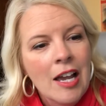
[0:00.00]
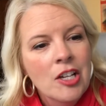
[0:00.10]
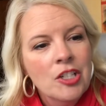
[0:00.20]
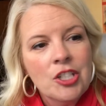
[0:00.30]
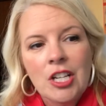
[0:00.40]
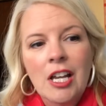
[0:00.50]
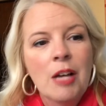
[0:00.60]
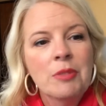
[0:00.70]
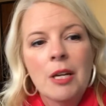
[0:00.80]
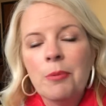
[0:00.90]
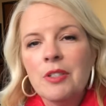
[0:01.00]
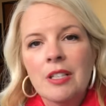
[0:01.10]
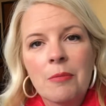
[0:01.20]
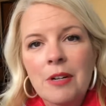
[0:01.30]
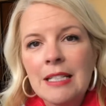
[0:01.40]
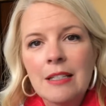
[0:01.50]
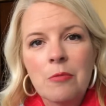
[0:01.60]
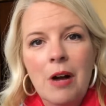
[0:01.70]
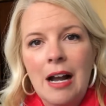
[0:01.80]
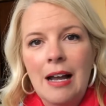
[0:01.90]
she comes up with some
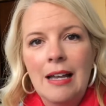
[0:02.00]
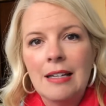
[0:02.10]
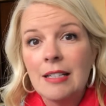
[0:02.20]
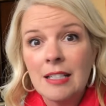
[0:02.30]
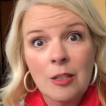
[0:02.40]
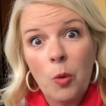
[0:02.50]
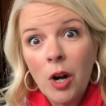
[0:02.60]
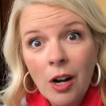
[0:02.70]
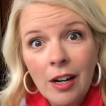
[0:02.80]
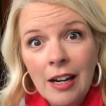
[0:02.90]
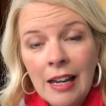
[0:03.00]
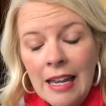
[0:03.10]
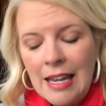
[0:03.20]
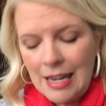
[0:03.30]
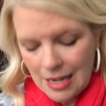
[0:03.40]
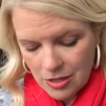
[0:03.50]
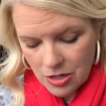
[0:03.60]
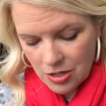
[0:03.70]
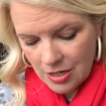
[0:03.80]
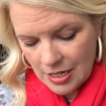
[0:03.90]
reason why it doesn't work.
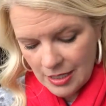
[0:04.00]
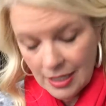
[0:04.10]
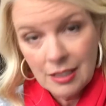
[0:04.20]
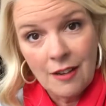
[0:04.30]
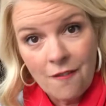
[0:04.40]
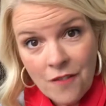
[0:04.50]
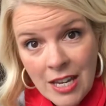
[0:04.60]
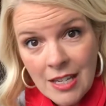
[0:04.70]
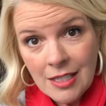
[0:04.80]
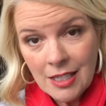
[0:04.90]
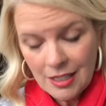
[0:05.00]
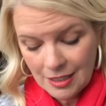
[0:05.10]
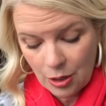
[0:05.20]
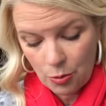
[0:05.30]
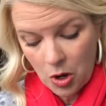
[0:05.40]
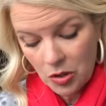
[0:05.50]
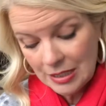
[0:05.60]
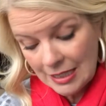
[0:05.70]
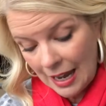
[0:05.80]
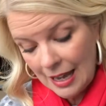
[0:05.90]
Either it doesn't fit, it's the wrong
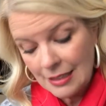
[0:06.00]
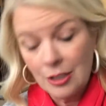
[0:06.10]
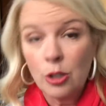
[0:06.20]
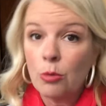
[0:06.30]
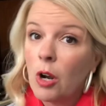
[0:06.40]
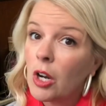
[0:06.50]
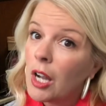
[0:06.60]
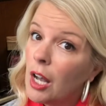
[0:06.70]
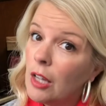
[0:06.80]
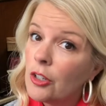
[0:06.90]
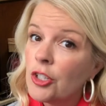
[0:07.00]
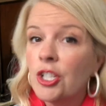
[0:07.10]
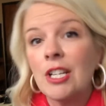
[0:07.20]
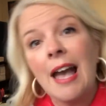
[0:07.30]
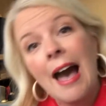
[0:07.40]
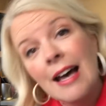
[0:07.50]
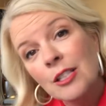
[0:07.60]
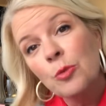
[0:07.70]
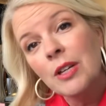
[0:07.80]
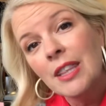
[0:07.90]
size, it's the wrong color, she
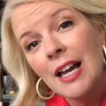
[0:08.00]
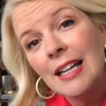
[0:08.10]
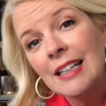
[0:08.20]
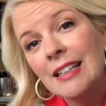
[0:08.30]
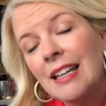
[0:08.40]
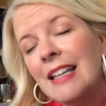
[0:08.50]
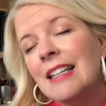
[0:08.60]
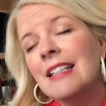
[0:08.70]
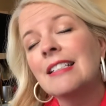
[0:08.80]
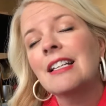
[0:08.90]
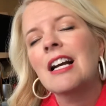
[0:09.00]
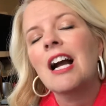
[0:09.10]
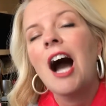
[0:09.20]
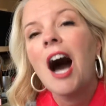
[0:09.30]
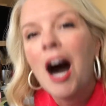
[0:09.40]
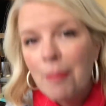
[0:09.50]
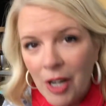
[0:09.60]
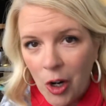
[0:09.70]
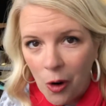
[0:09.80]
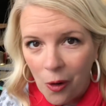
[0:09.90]
has one like it. It is
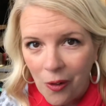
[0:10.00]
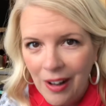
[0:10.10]
comical